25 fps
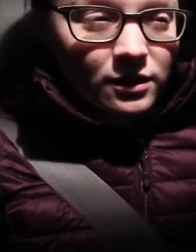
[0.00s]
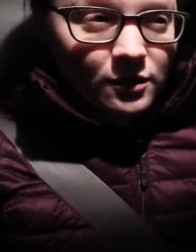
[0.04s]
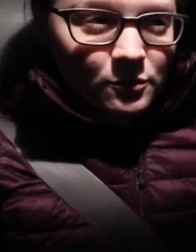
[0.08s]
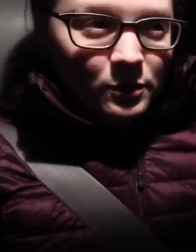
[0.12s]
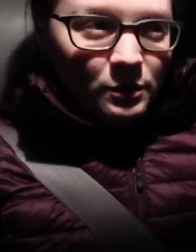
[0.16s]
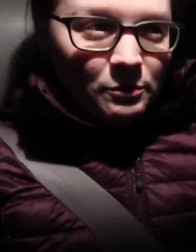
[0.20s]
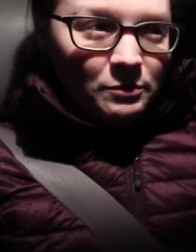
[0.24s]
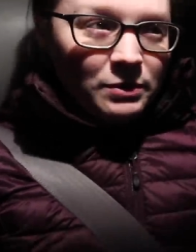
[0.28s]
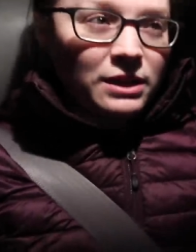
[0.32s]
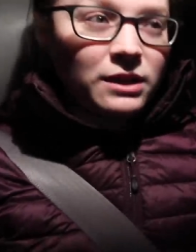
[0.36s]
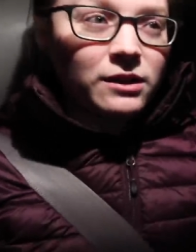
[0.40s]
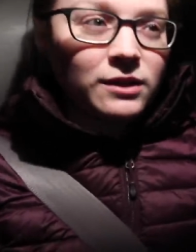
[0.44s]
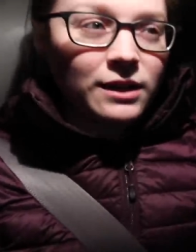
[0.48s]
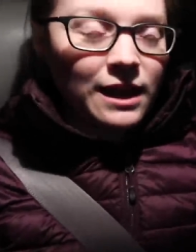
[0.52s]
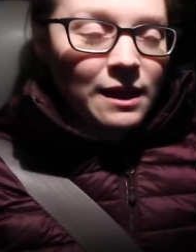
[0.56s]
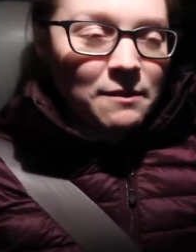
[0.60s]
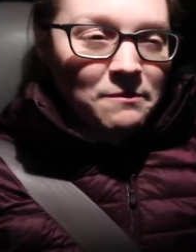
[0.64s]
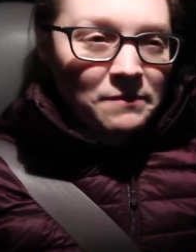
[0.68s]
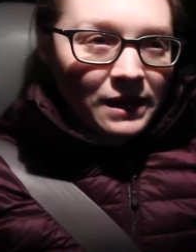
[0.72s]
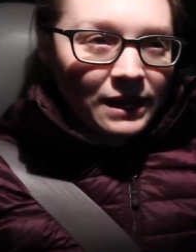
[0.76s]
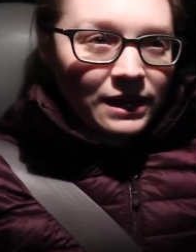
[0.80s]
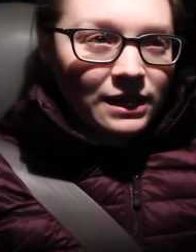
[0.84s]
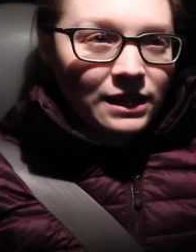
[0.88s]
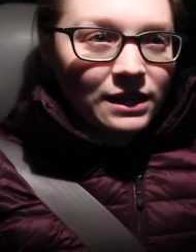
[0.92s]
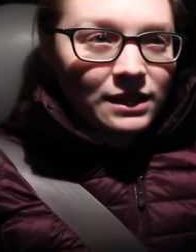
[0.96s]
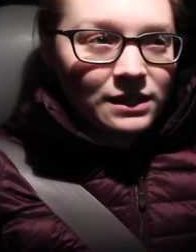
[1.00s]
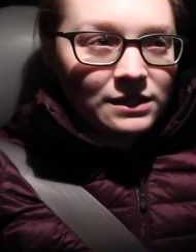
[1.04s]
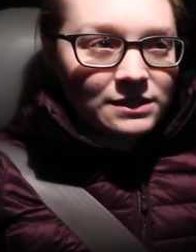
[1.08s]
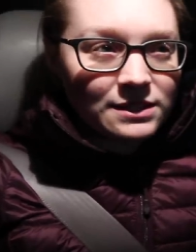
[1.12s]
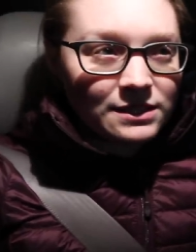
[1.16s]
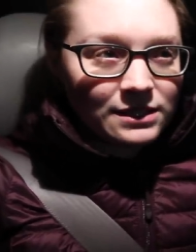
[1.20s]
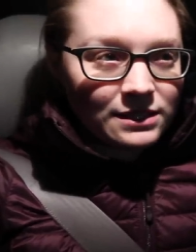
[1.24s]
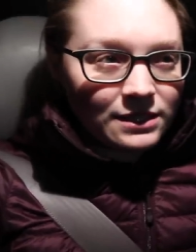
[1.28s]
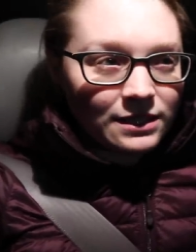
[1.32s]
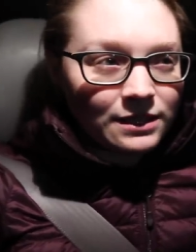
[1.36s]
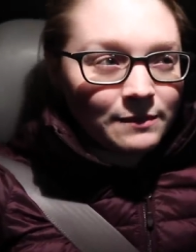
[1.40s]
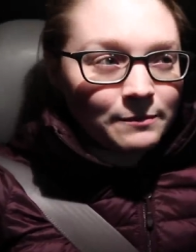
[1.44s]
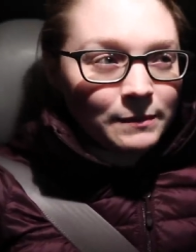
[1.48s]
And when Peter came back in,
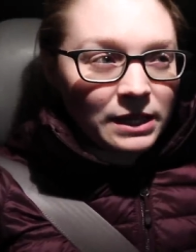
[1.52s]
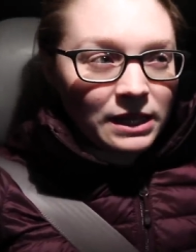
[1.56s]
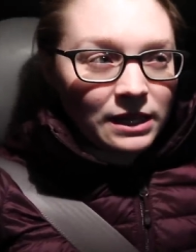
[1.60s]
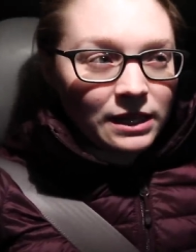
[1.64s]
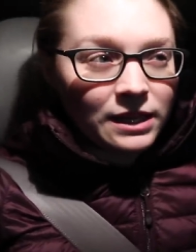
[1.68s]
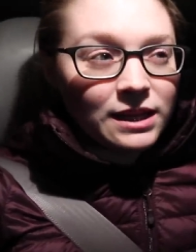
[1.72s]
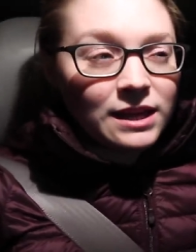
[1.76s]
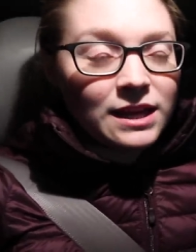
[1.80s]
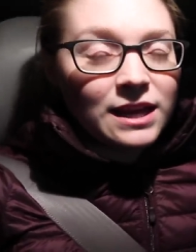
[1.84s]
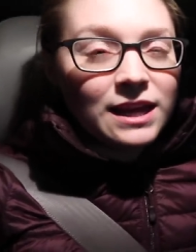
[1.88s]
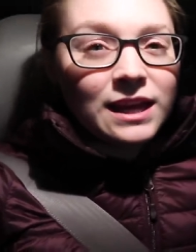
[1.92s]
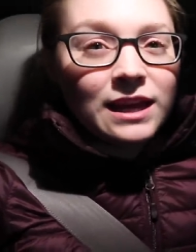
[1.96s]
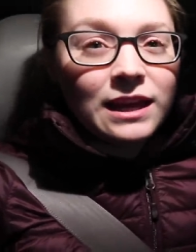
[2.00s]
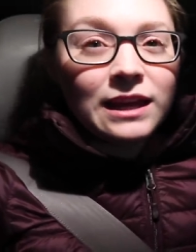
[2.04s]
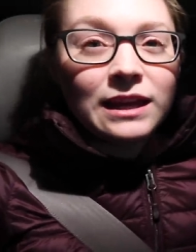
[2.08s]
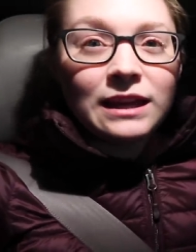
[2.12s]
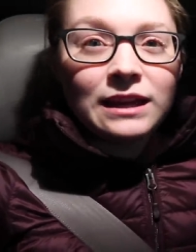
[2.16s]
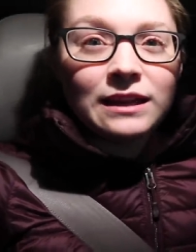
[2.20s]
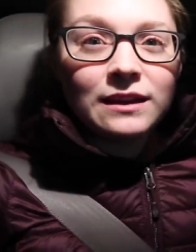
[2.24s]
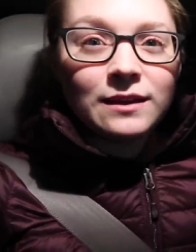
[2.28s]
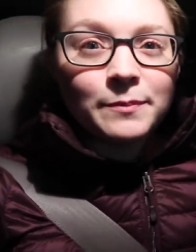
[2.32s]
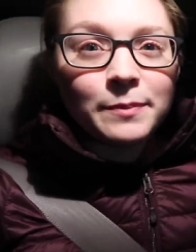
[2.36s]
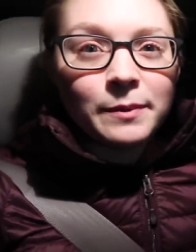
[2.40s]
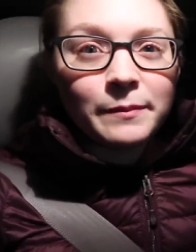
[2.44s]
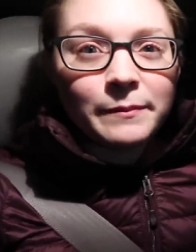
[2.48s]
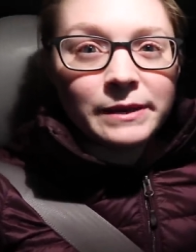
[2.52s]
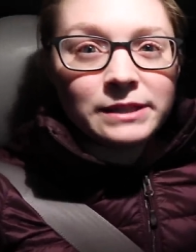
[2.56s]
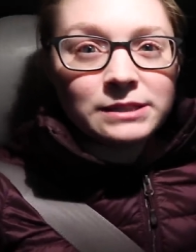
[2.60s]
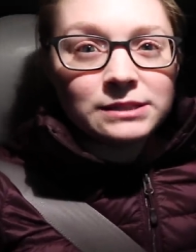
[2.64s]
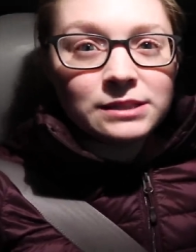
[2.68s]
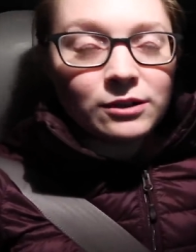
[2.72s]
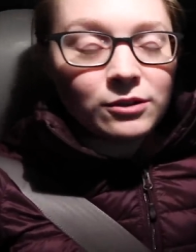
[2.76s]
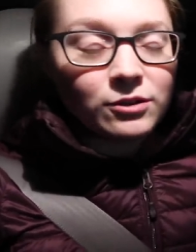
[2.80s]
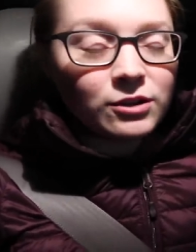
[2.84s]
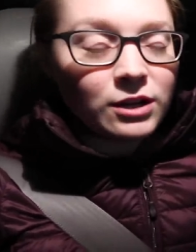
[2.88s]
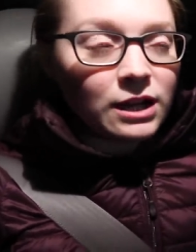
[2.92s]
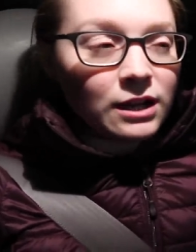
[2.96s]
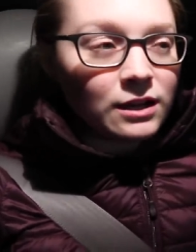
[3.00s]
seeing me eat a
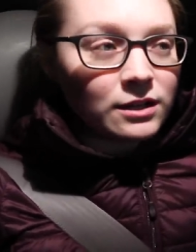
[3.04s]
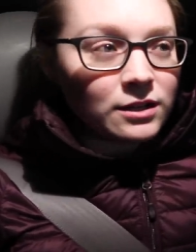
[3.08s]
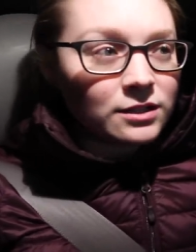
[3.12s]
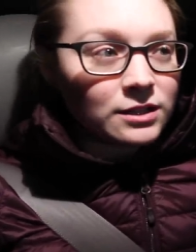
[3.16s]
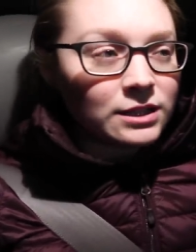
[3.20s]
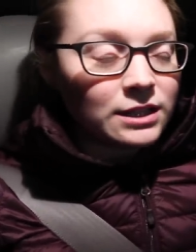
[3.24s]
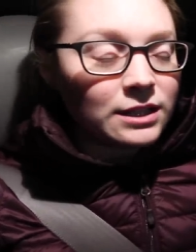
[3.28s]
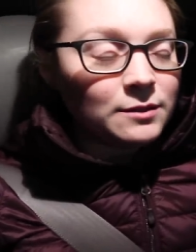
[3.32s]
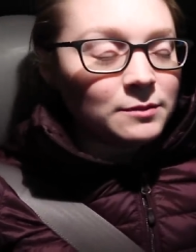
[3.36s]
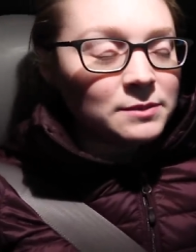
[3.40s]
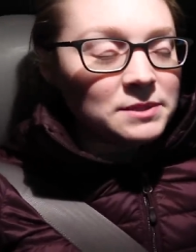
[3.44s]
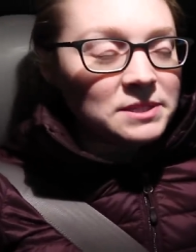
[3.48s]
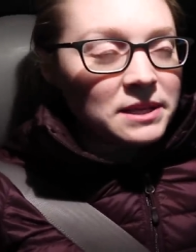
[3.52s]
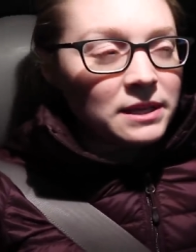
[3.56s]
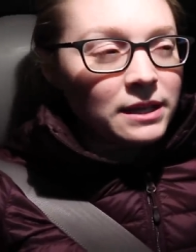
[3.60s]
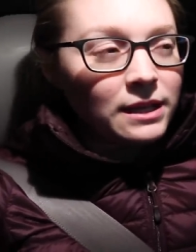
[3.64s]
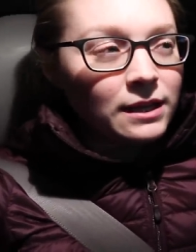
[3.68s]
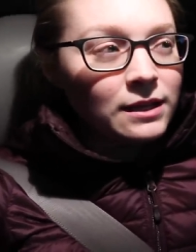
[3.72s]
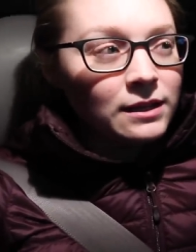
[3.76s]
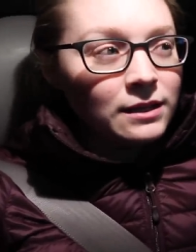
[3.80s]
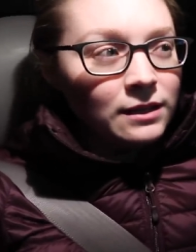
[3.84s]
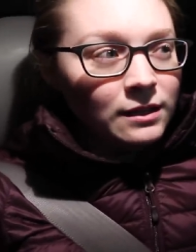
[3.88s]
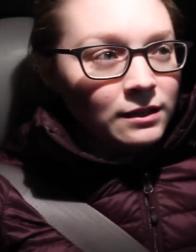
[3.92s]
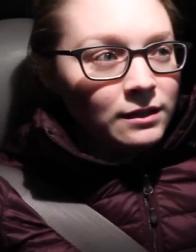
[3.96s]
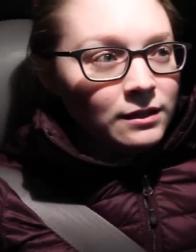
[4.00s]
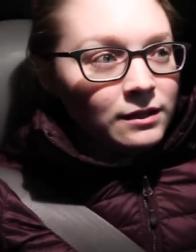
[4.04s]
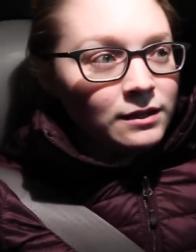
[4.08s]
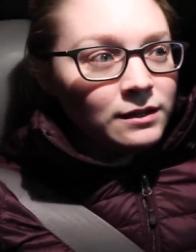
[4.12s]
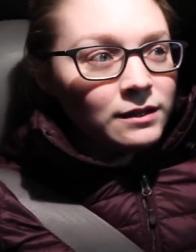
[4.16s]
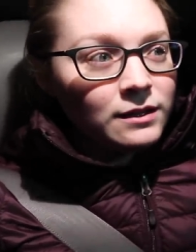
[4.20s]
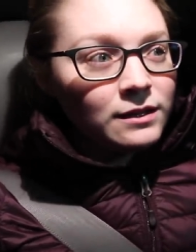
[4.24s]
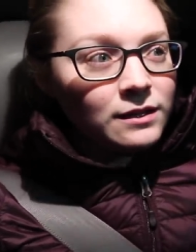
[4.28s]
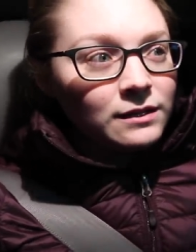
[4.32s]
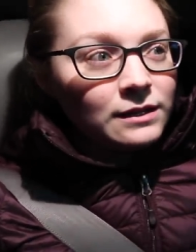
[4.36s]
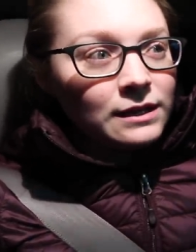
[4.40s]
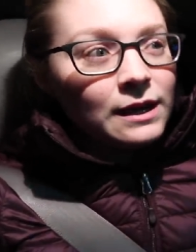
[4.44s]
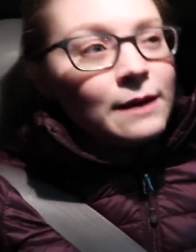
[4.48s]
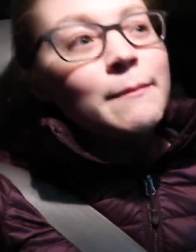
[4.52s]
pimento cracker, he was like,
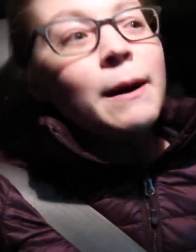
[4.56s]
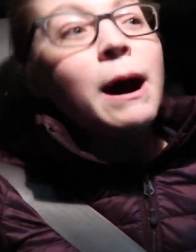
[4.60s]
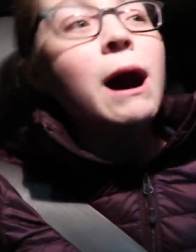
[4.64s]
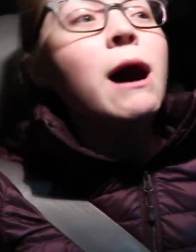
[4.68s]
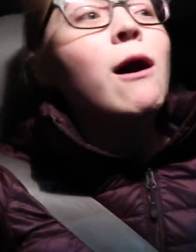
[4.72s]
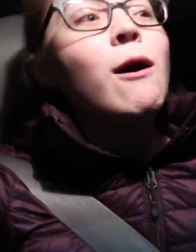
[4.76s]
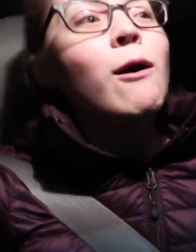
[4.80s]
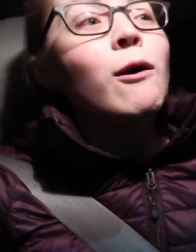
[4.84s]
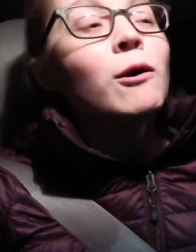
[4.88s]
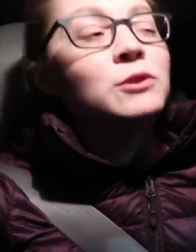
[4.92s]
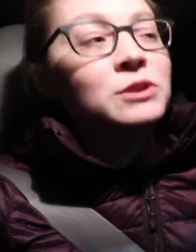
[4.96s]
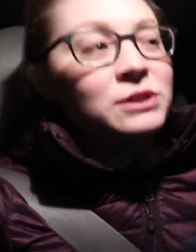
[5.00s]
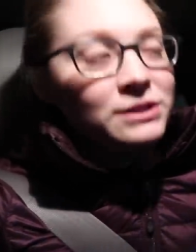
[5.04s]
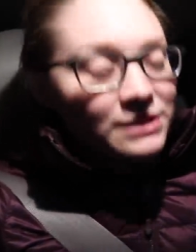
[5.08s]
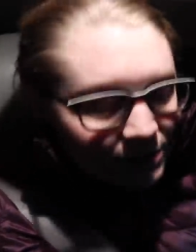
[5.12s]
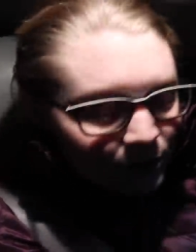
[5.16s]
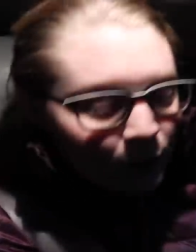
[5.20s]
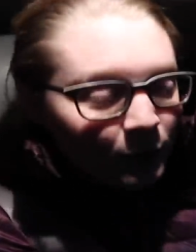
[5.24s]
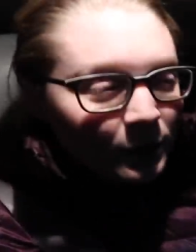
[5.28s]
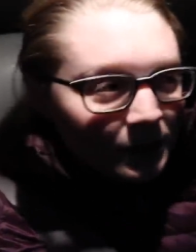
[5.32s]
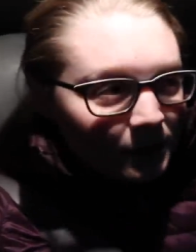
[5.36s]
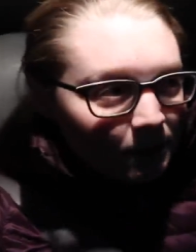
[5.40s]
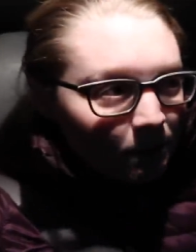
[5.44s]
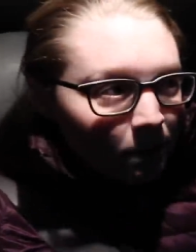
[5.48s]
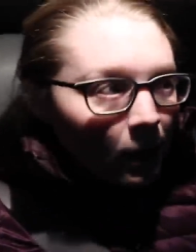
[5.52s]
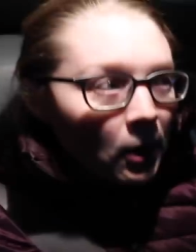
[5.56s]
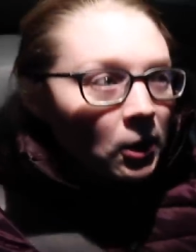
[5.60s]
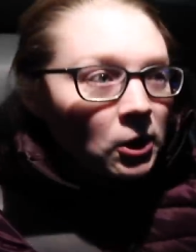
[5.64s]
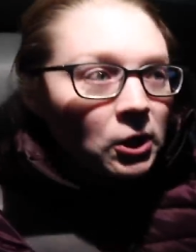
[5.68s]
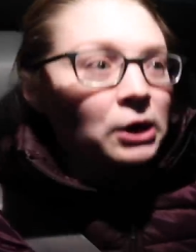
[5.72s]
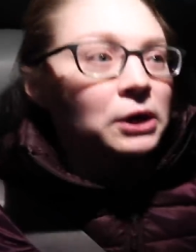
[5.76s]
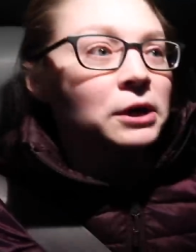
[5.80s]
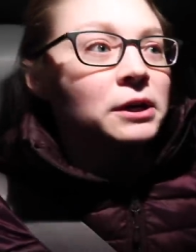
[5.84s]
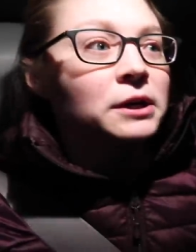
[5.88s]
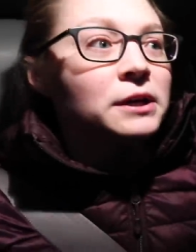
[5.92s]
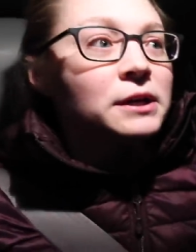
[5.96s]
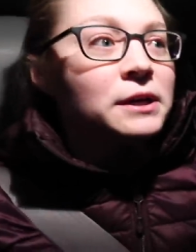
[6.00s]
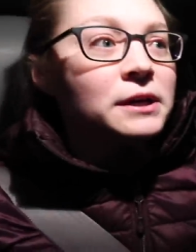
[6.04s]
come on, let's go get a
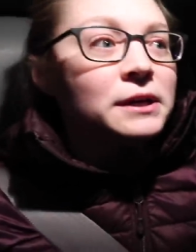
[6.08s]
burger.